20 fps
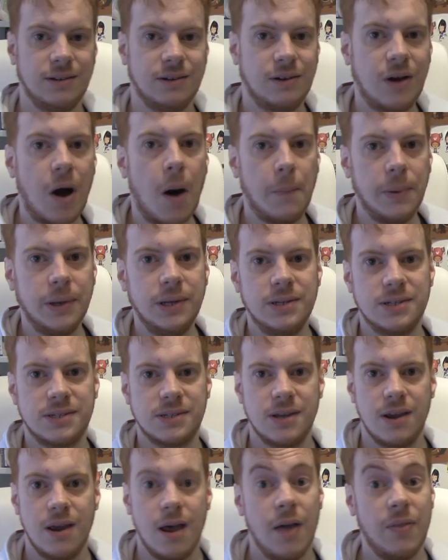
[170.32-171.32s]

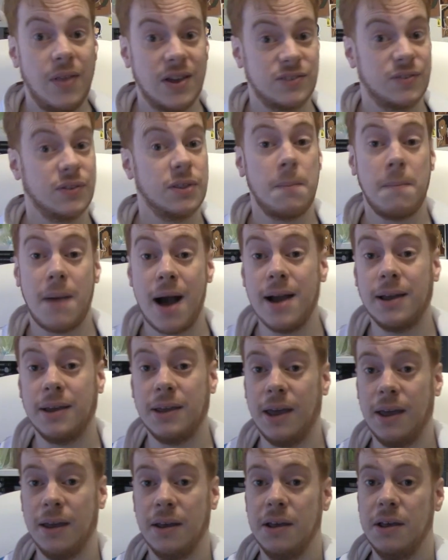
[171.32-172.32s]
copies, and that's for the
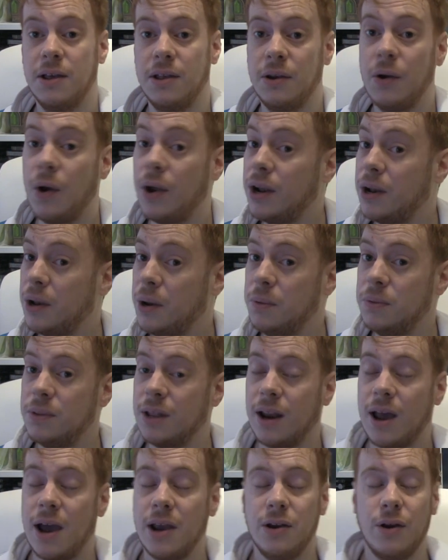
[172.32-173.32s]
manga, not including
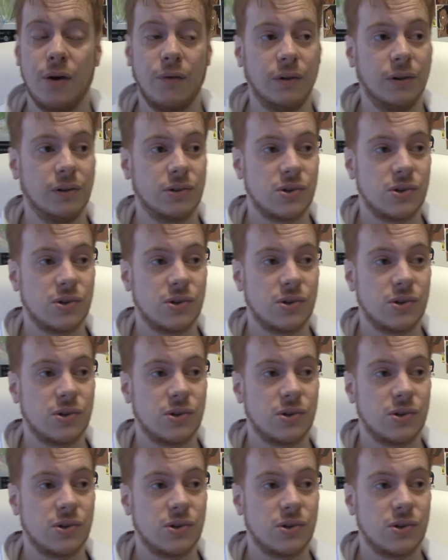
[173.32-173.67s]
the light novel.